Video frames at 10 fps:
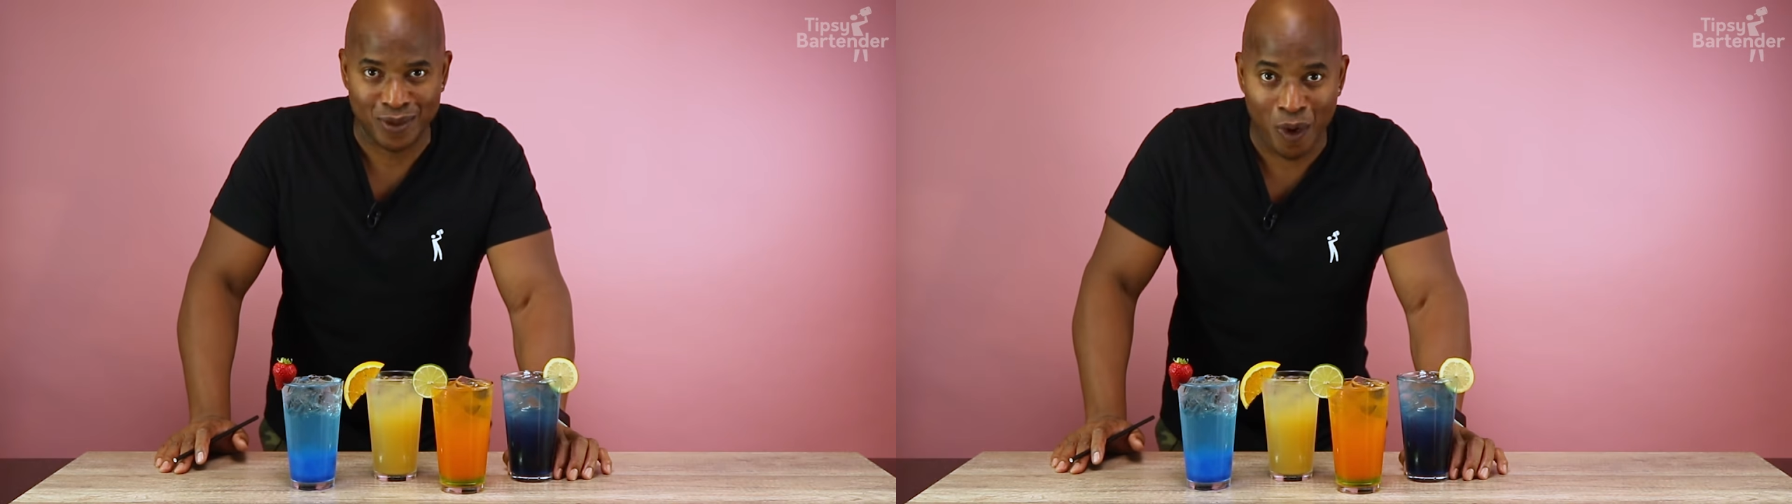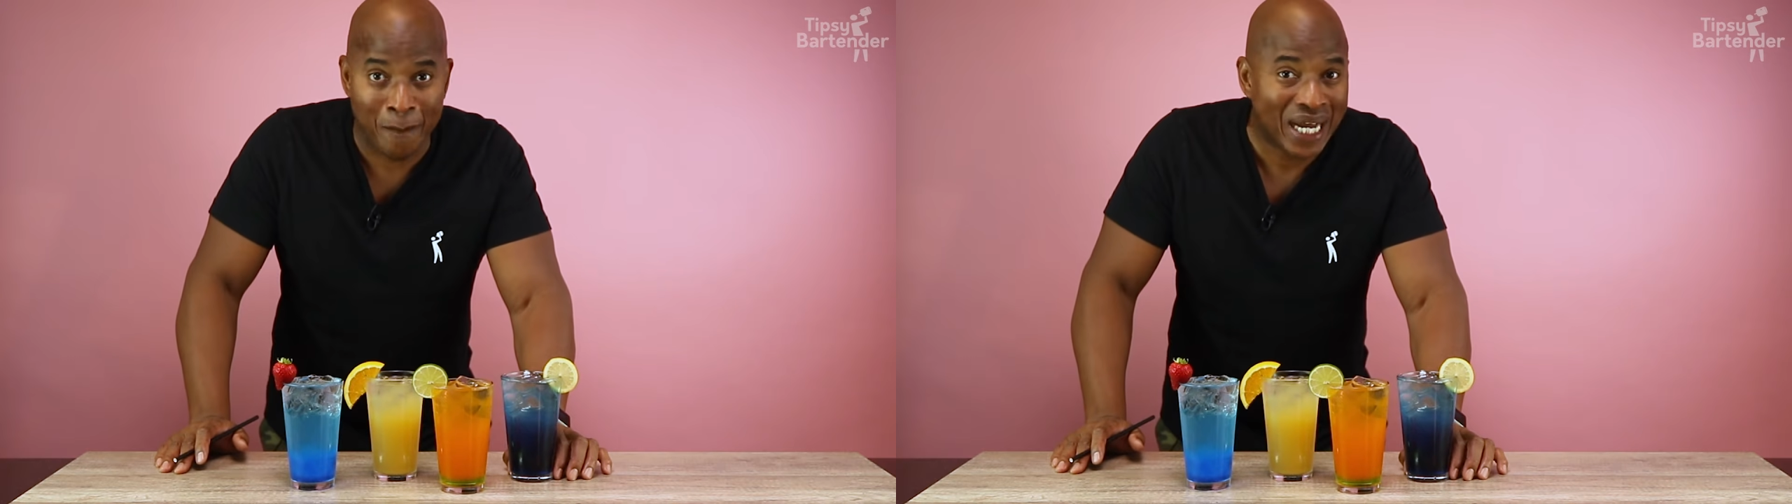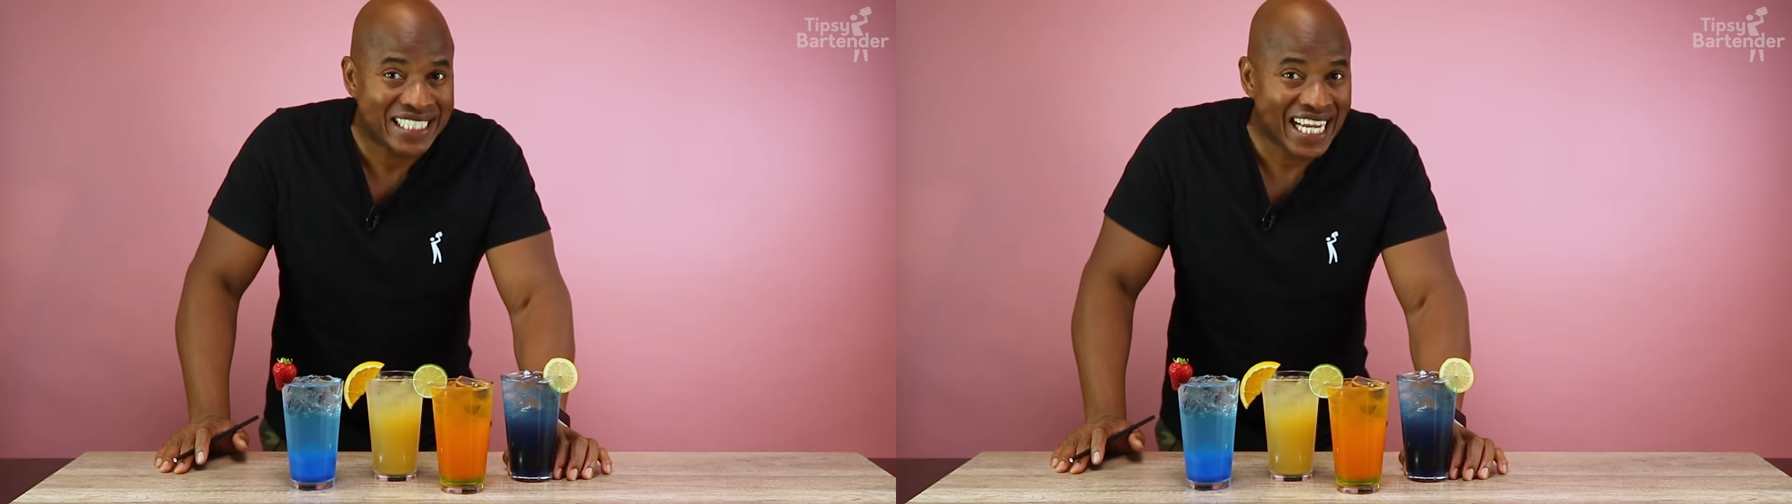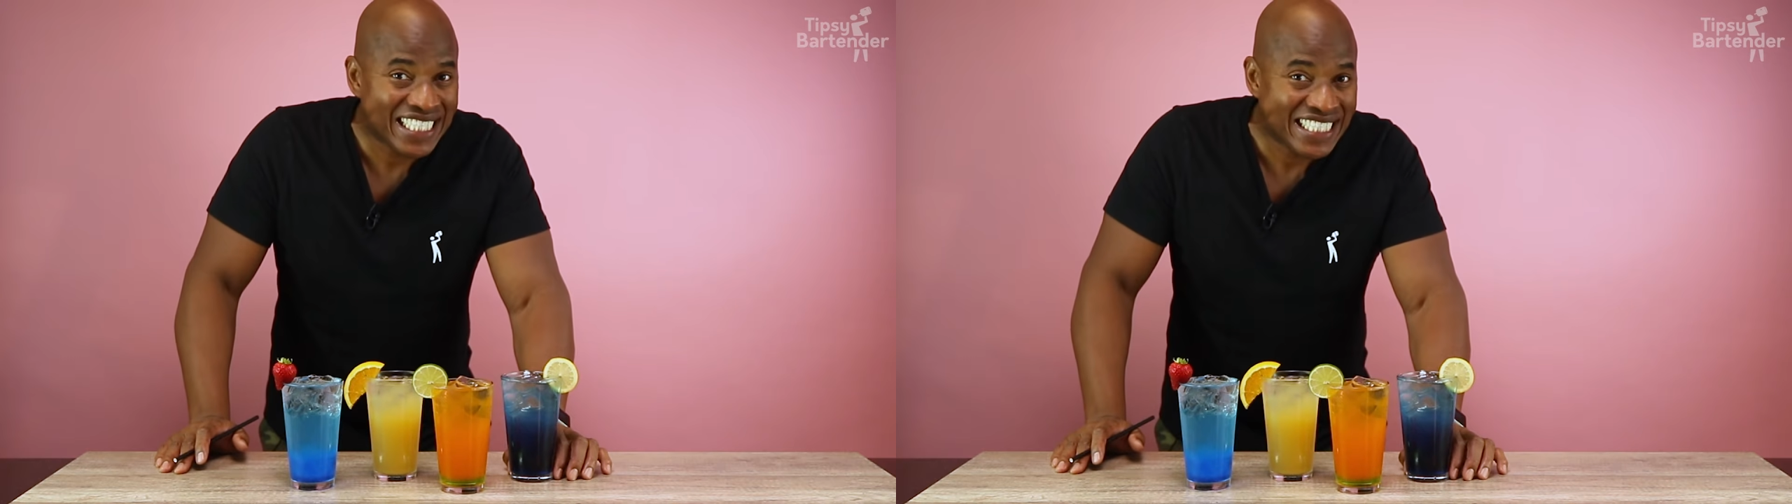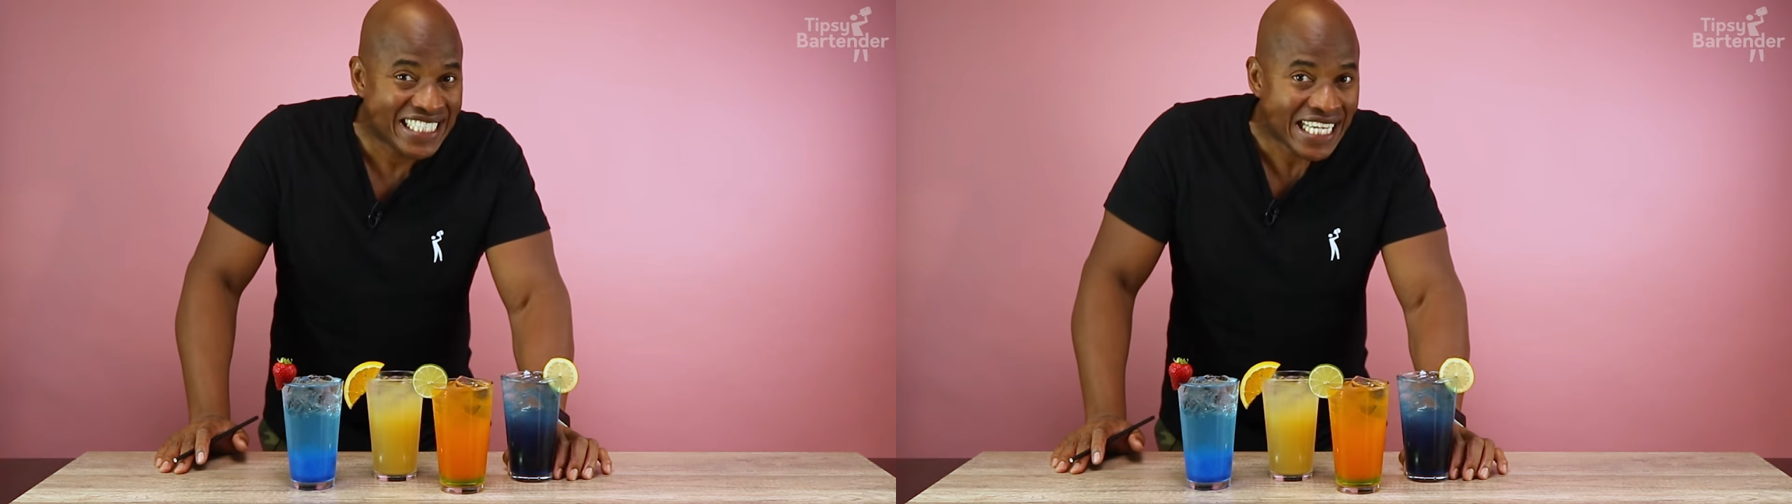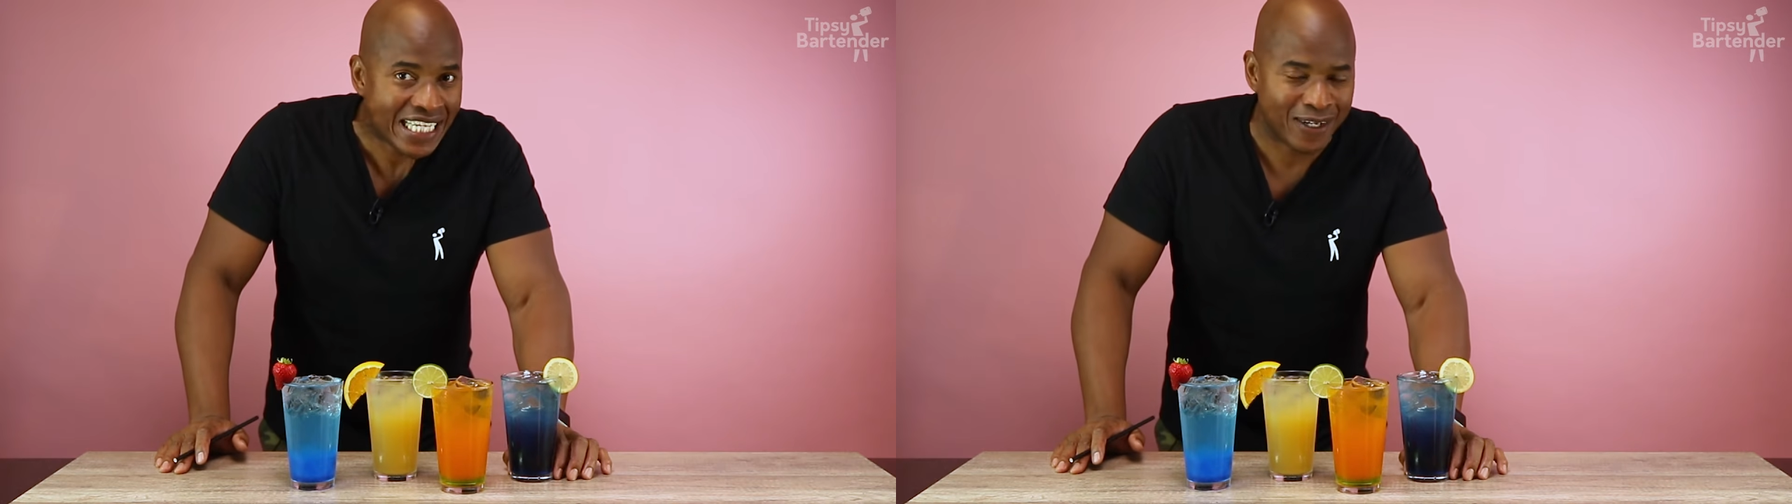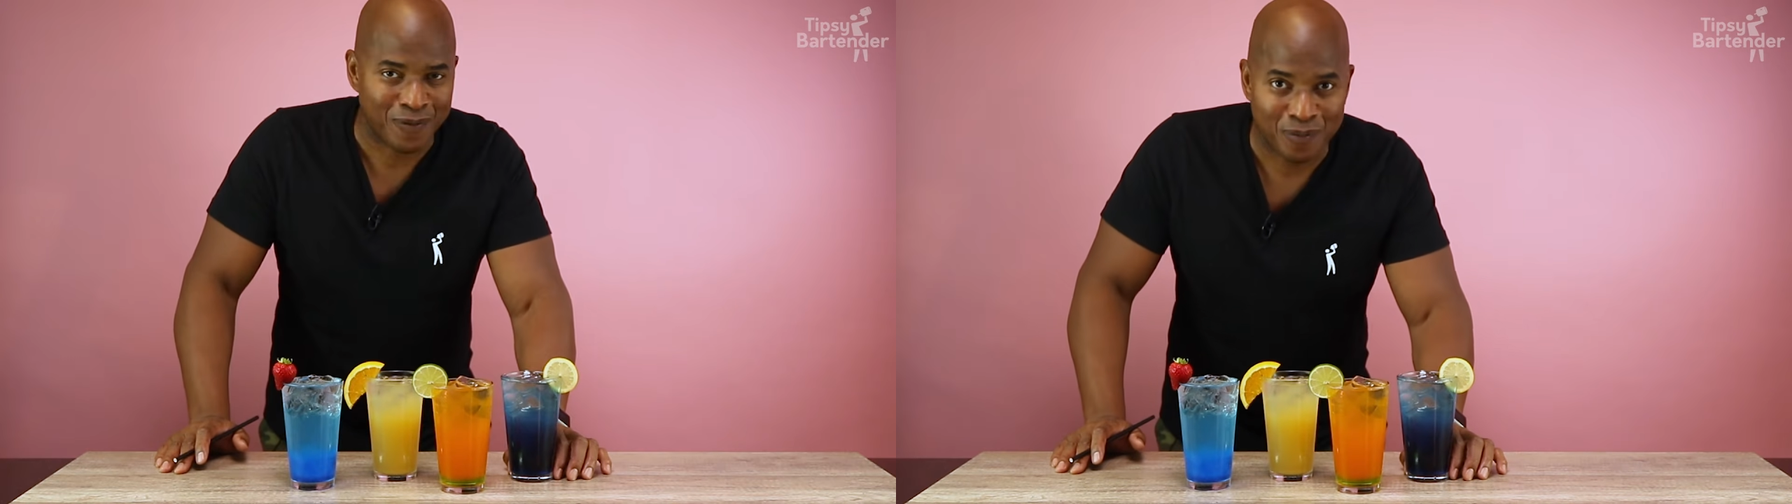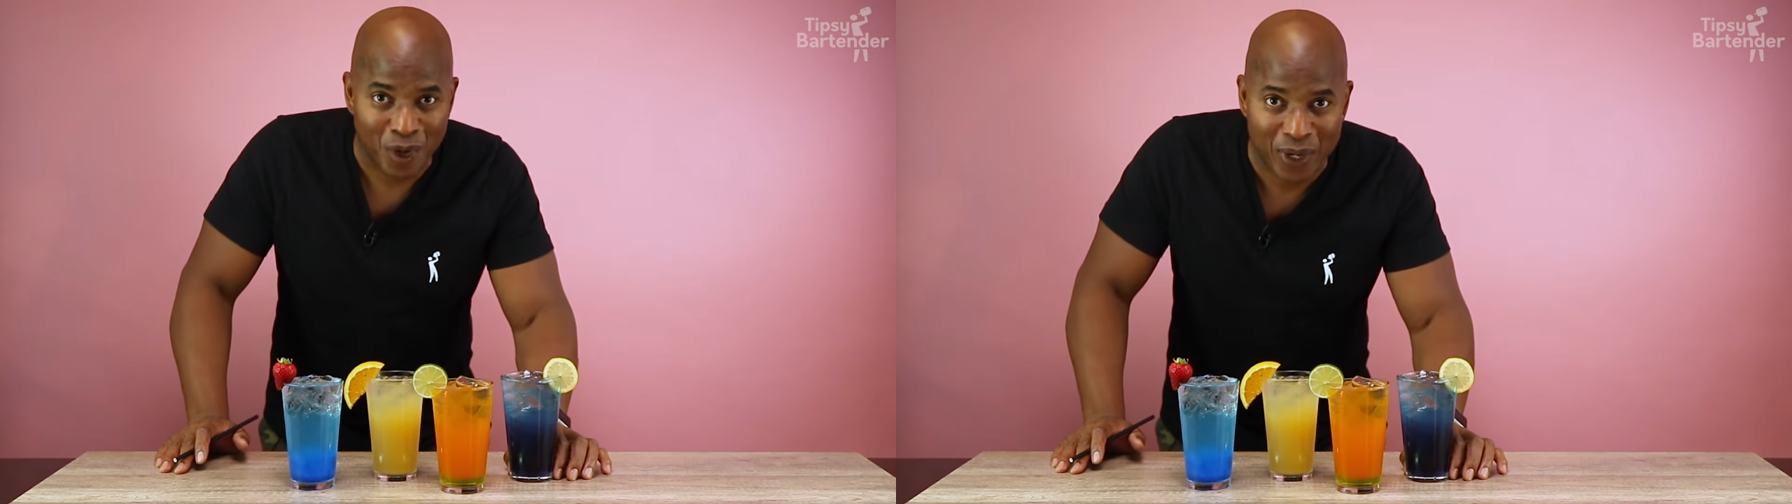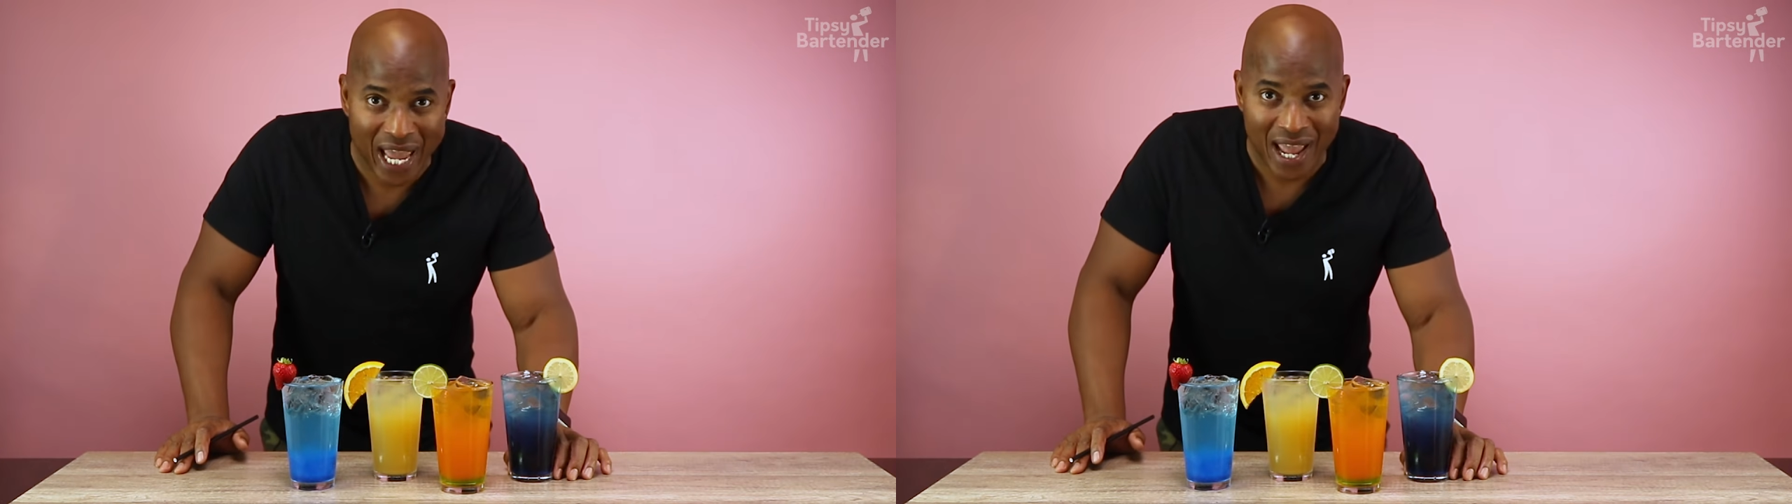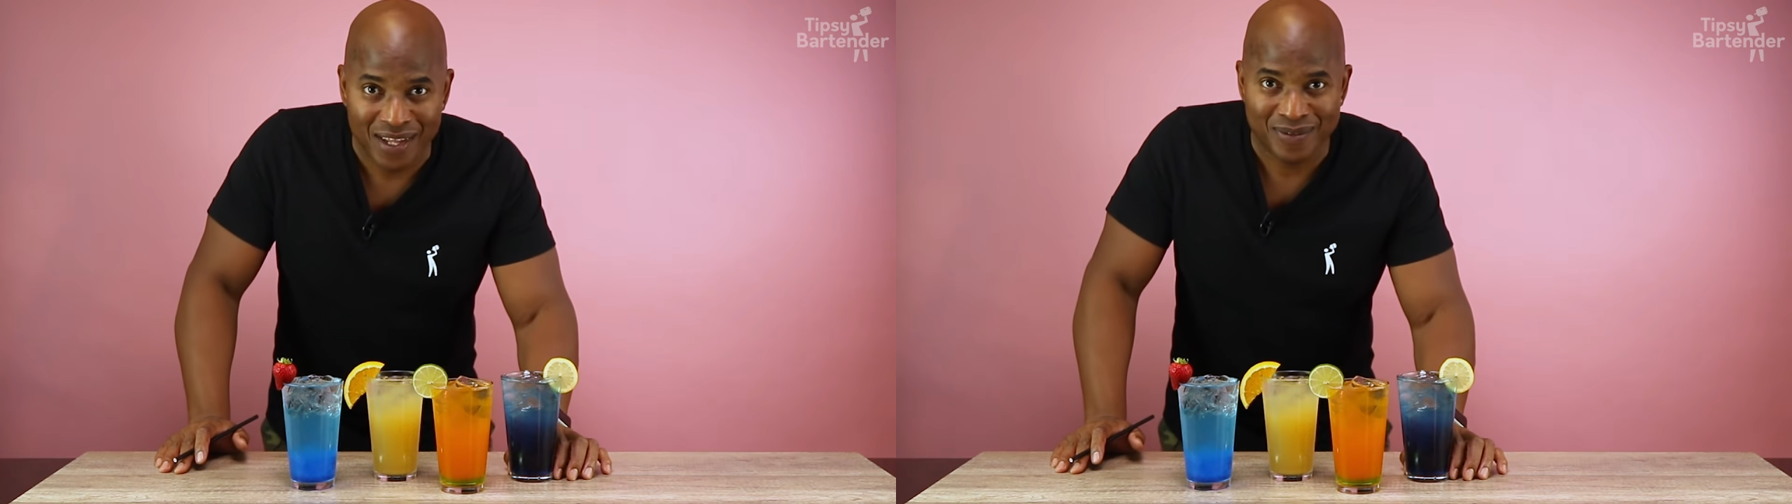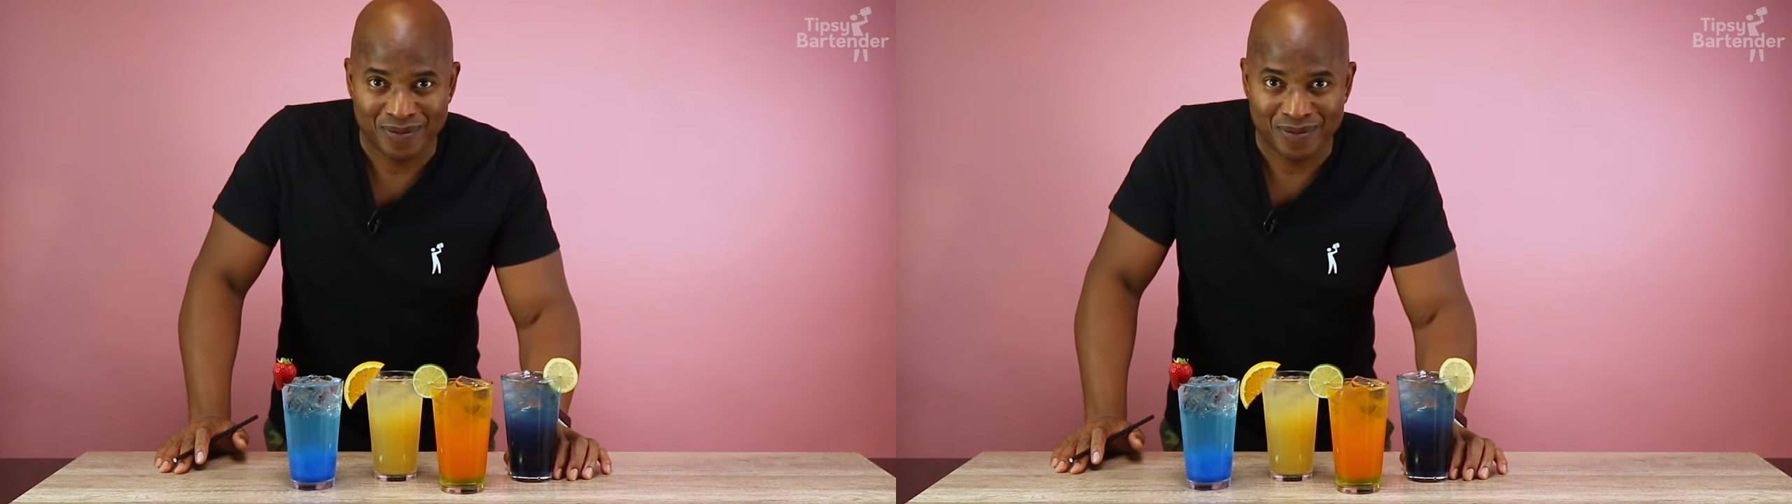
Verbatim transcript: or Batisti, okay?